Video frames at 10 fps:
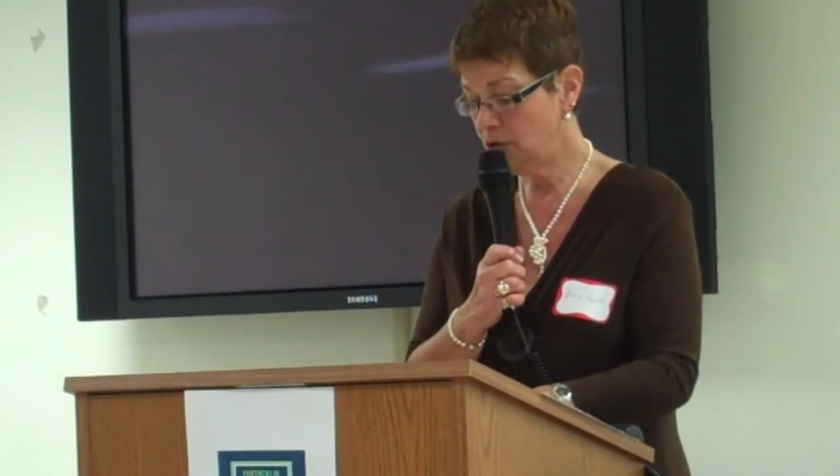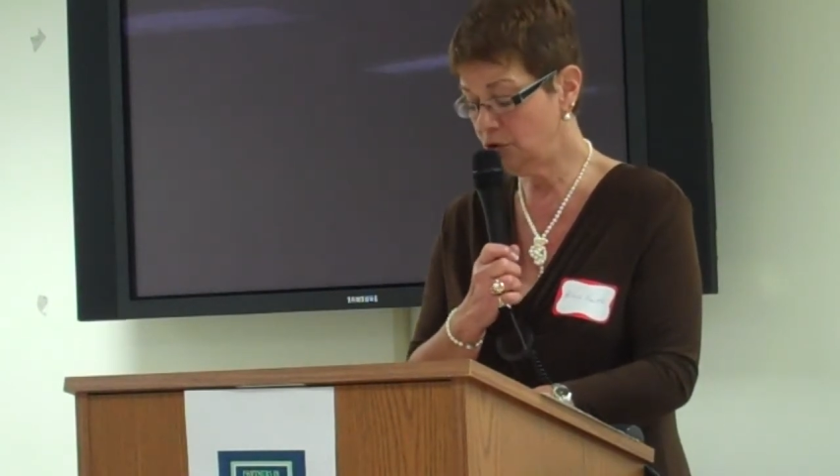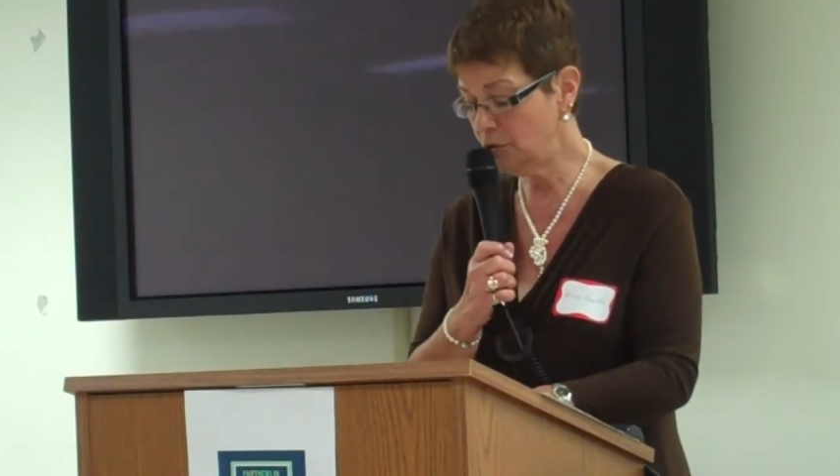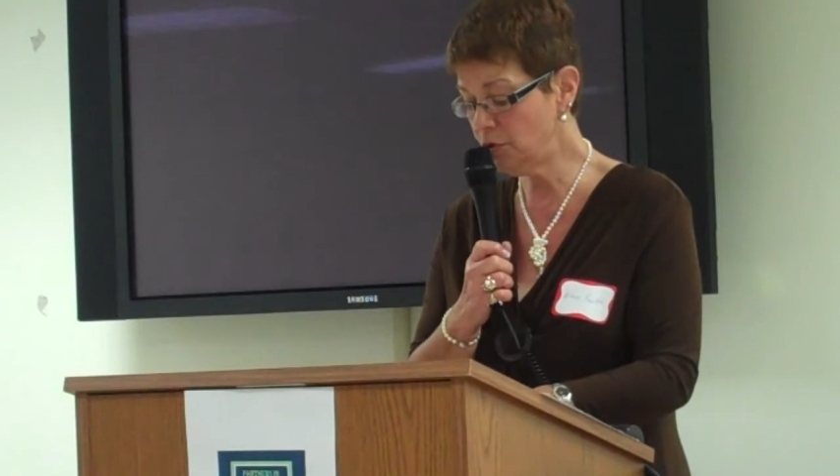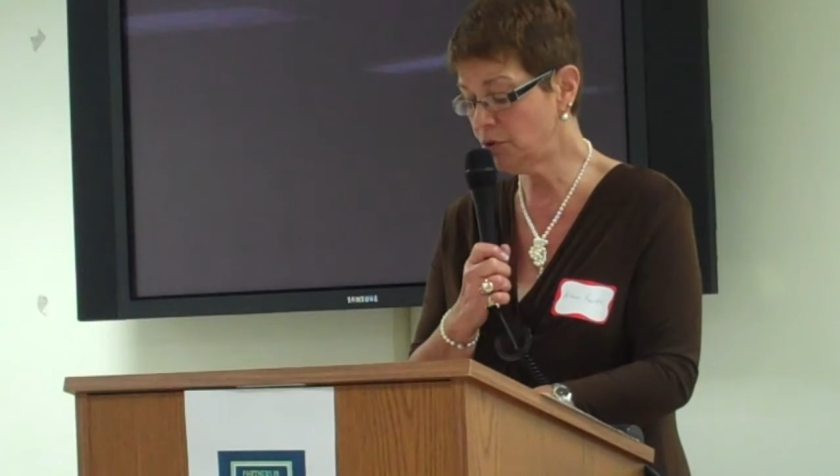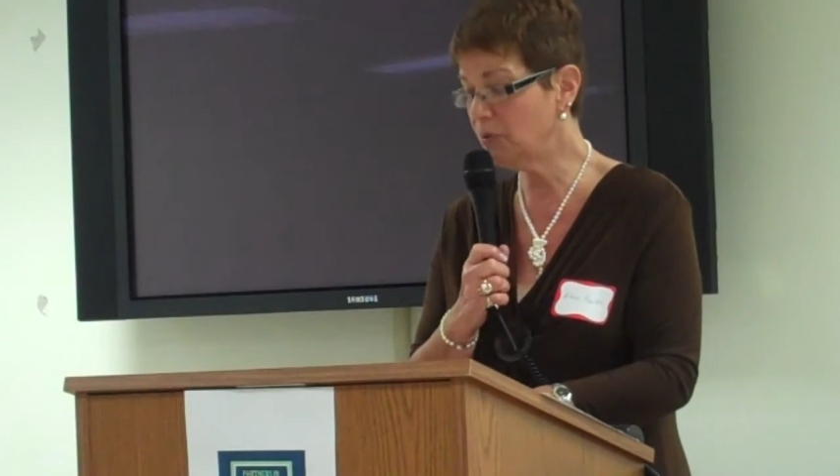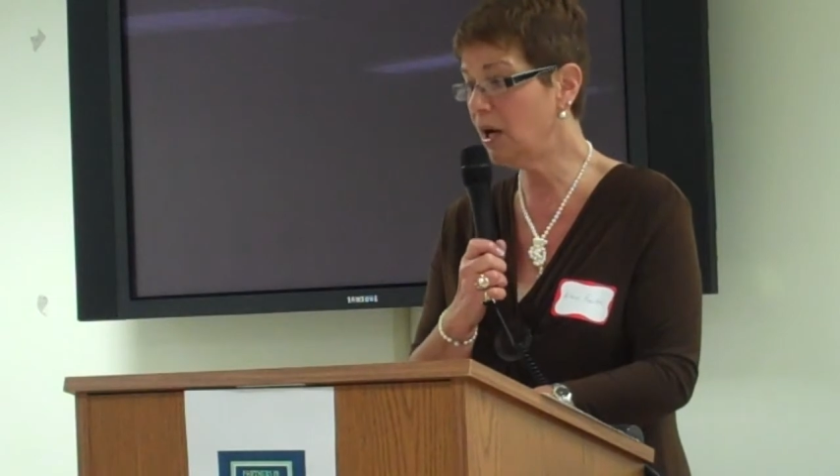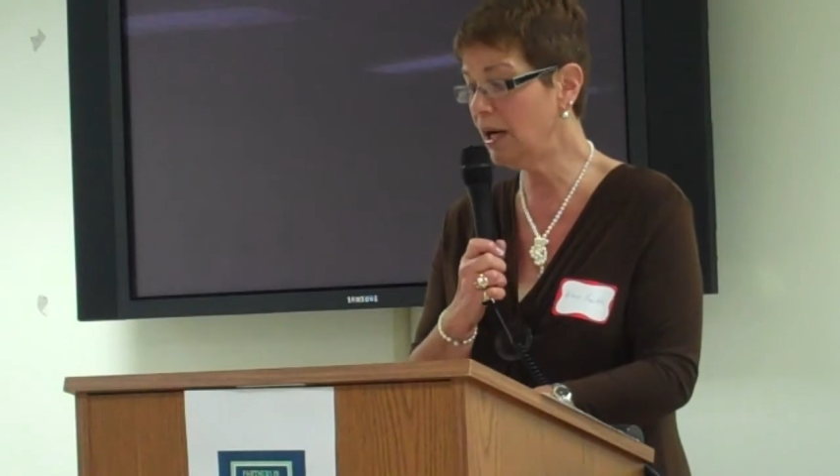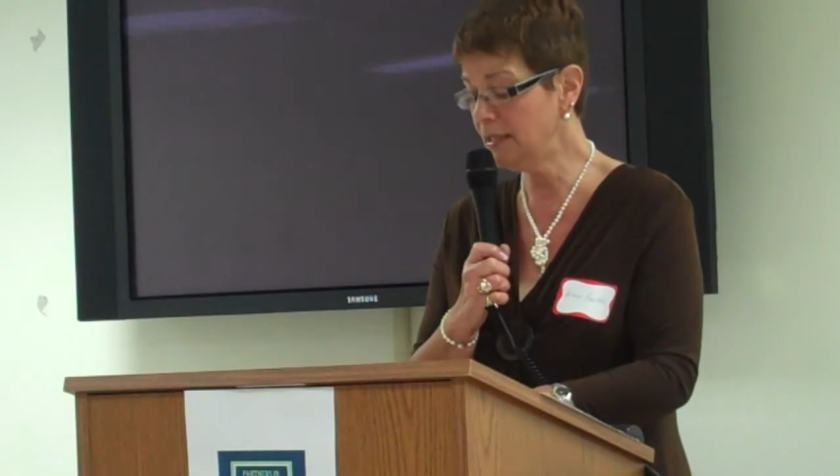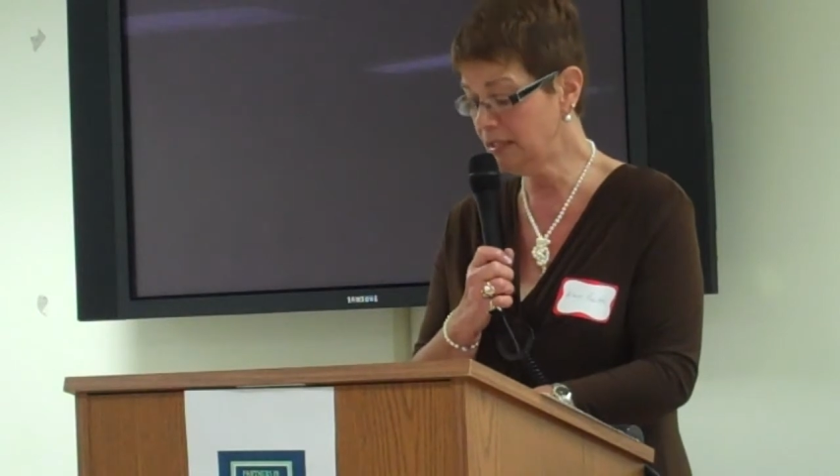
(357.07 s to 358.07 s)
due to
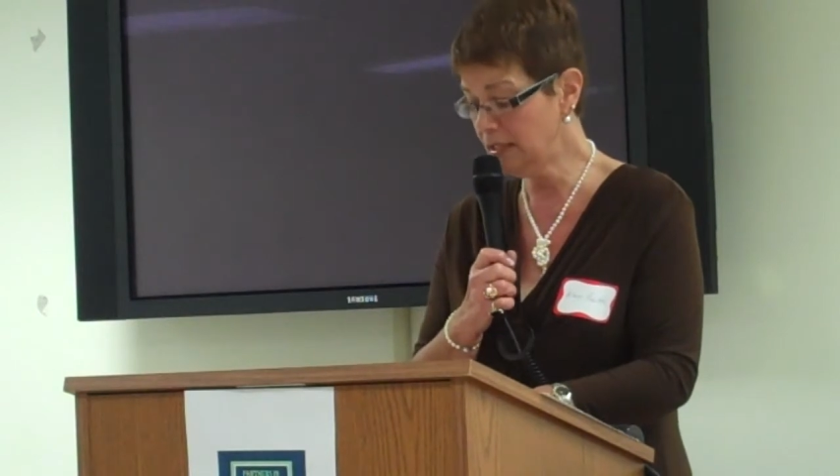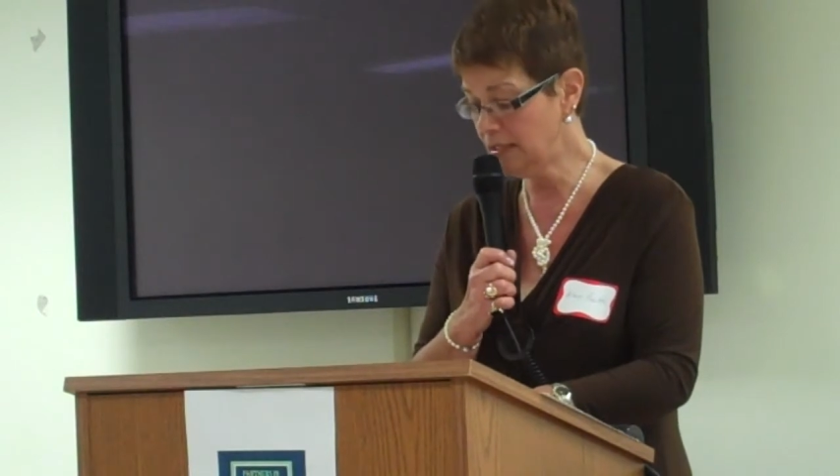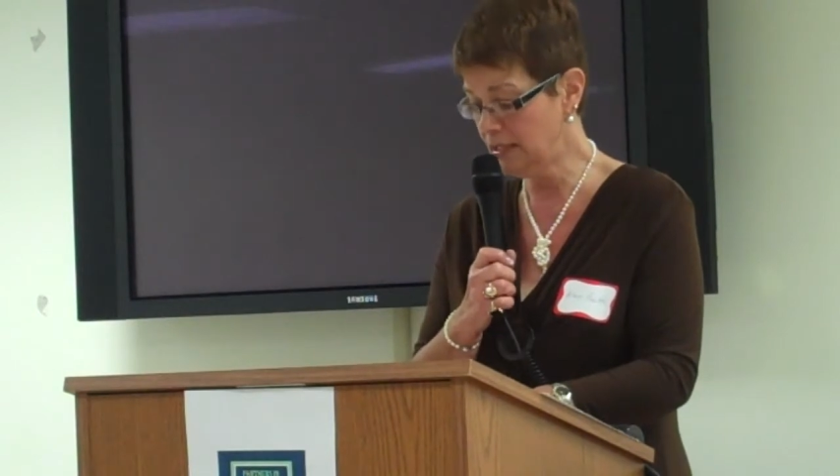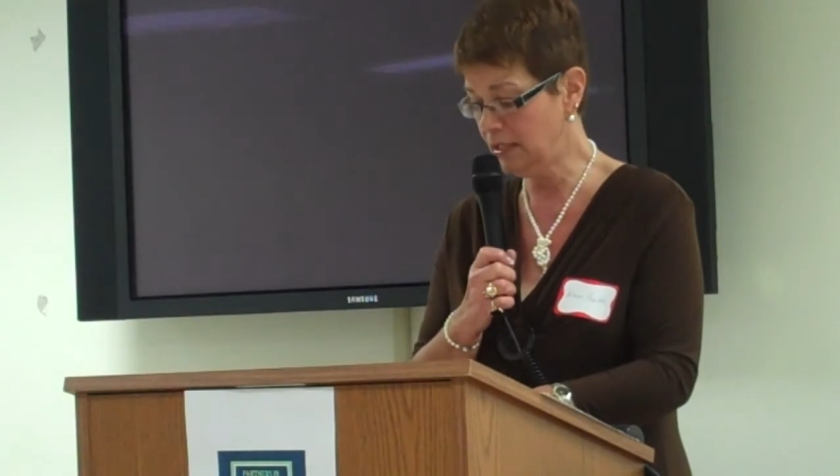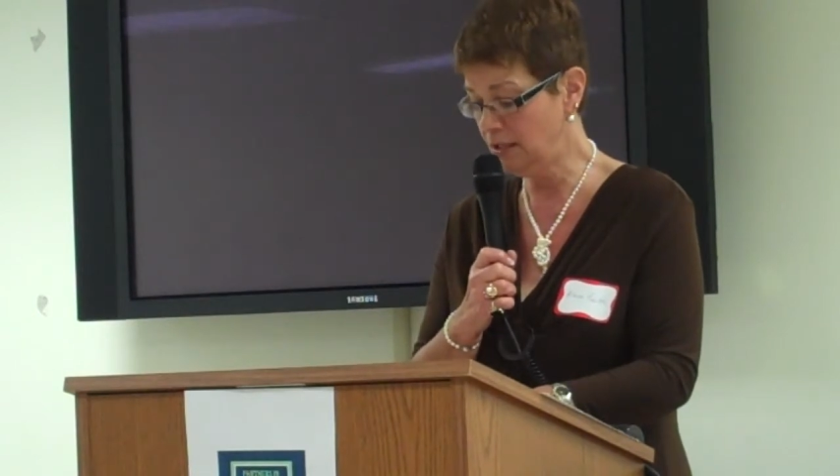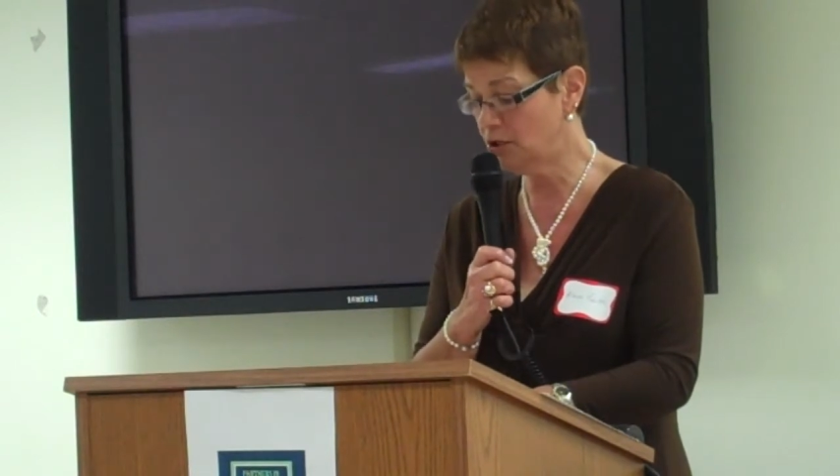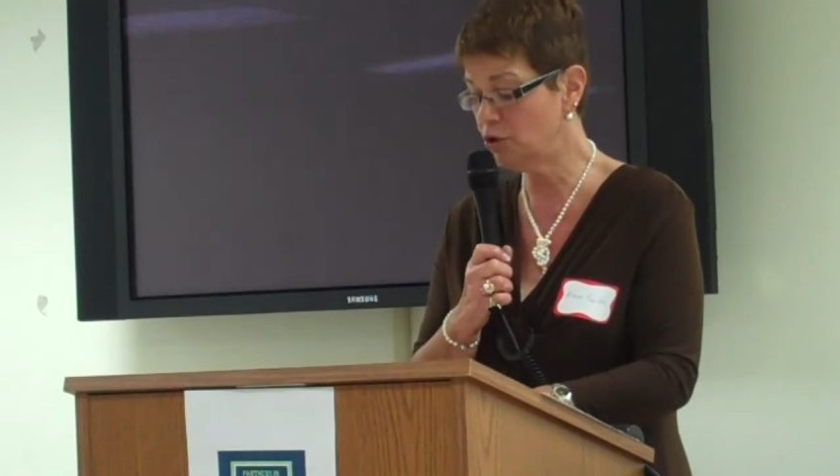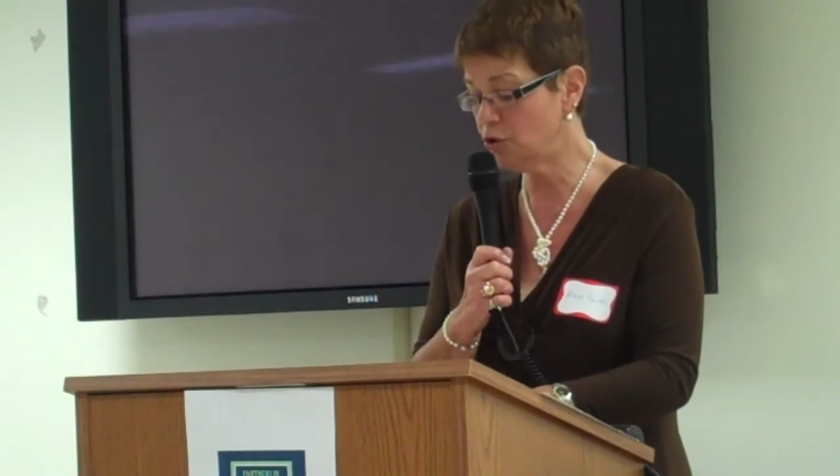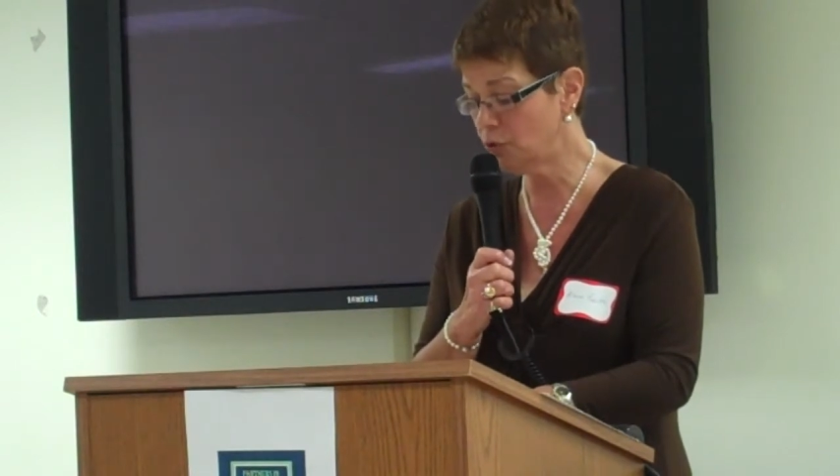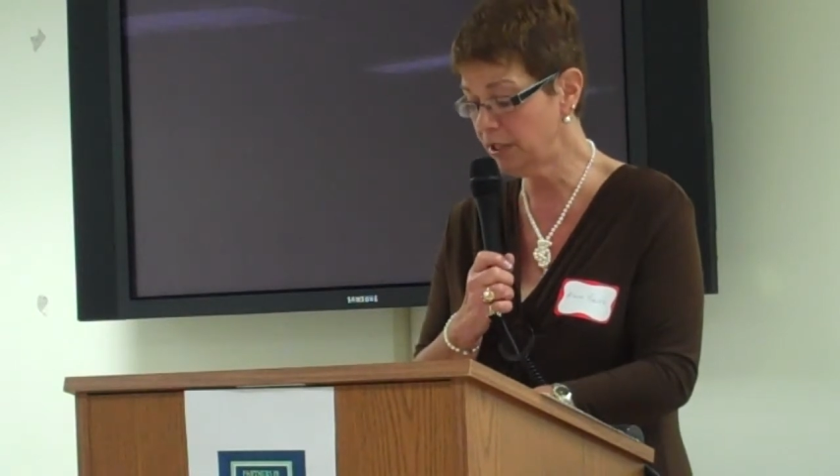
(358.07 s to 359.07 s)
IDD
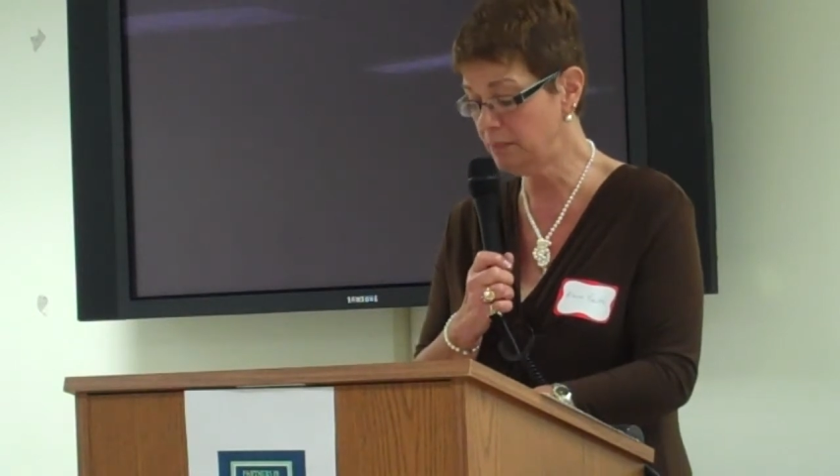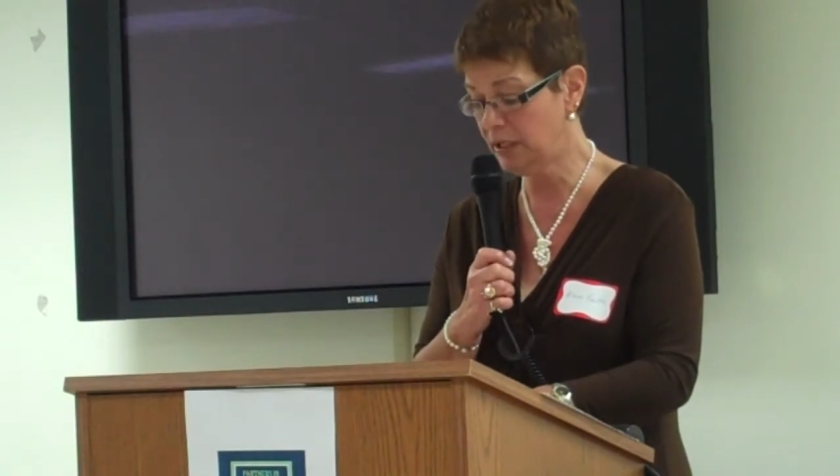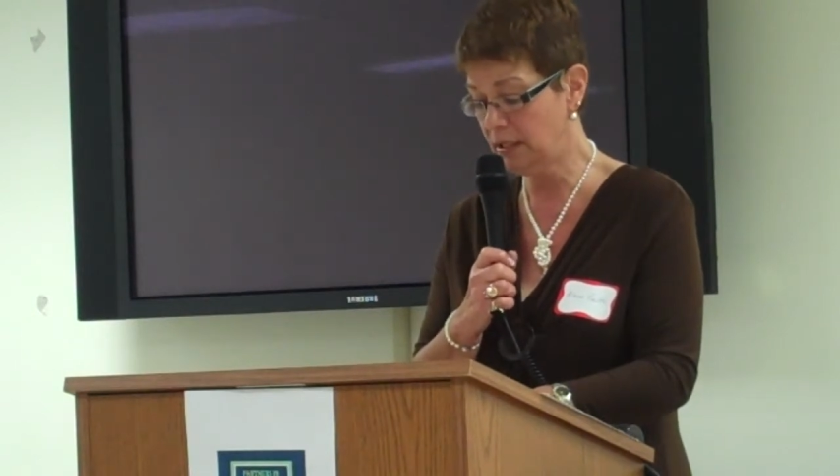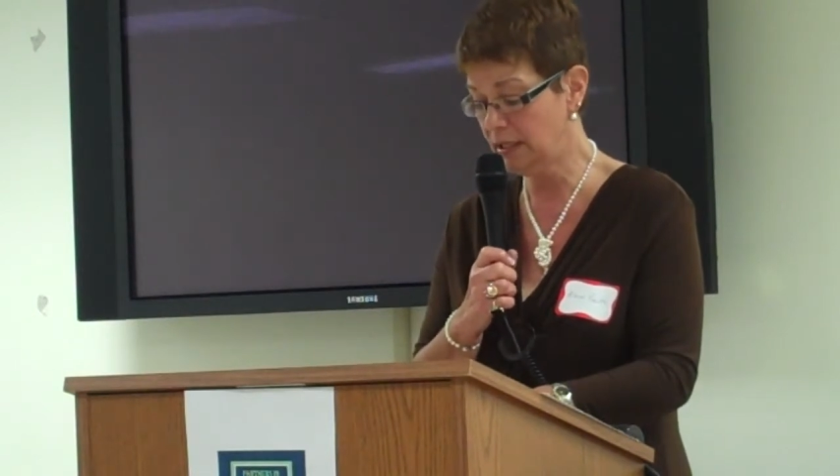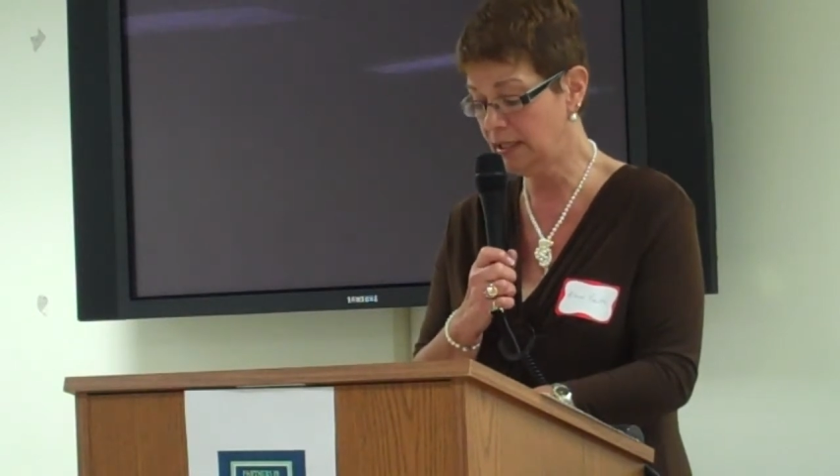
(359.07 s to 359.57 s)
to join me